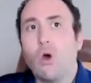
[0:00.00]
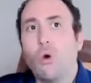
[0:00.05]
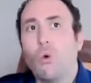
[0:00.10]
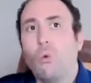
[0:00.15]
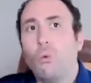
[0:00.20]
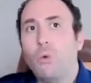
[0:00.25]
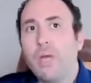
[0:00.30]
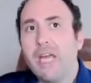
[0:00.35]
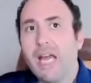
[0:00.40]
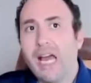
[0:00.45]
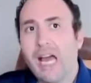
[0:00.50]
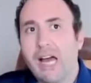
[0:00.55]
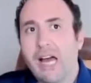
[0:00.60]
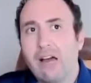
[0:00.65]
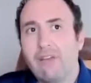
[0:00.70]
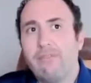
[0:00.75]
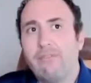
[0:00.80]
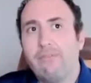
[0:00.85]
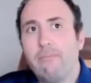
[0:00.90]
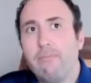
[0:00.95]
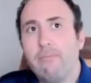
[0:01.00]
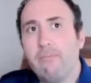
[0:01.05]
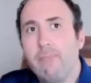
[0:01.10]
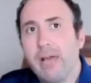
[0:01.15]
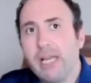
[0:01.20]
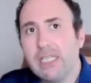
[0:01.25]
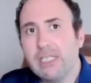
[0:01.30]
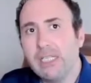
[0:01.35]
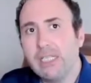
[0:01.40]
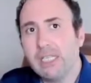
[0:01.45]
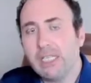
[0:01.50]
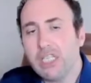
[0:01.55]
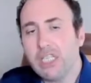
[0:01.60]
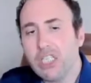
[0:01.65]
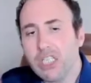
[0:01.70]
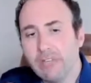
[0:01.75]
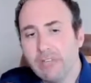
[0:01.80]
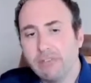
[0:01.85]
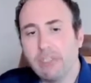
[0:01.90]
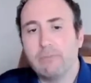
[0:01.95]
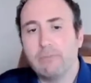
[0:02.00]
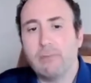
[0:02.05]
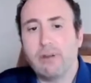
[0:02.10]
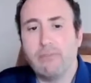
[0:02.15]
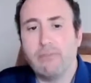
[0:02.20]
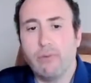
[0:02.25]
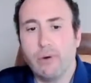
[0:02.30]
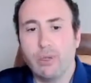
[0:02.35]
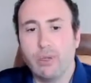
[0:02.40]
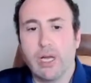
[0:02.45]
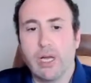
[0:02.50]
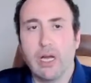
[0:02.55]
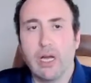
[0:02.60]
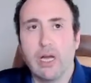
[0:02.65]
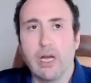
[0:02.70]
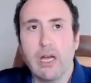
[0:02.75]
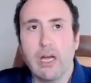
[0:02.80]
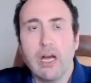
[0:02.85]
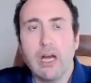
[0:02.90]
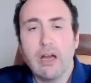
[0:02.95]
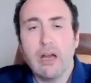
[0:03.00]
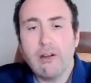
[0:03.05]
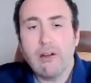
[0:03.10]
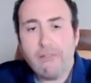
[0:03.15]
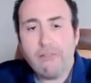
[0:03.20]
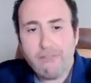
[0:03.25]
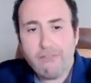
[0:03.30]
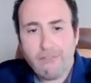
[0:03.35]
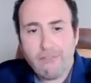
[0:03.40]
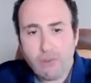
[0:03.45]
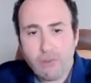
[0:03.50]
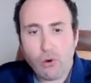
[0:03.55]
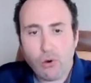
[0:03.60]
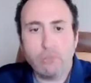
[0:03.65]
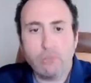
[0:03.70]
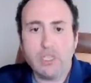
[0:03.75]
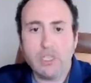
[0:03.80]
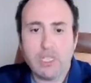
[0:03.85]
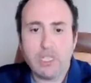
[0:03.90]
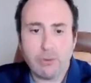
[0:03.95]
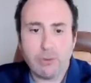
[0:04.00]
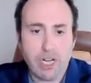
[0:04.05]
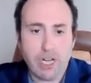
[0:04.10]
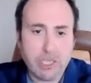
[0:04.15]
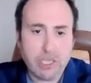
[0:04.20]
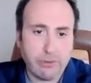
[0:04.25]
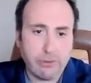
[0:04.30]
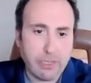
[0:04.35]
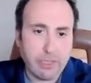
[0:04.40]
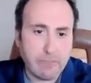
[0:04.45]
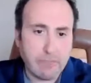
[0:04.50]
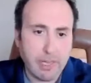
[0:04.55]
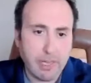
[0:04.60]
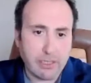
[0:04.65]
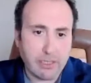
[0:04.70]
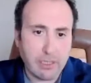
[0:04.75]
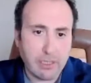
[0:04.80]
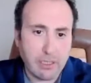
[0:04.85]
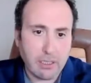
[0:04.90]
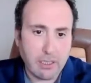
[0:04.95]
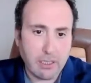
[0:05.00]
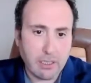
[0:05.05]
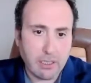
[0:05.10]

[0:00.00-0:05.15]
We have basically shifted portfolio from discretionary spending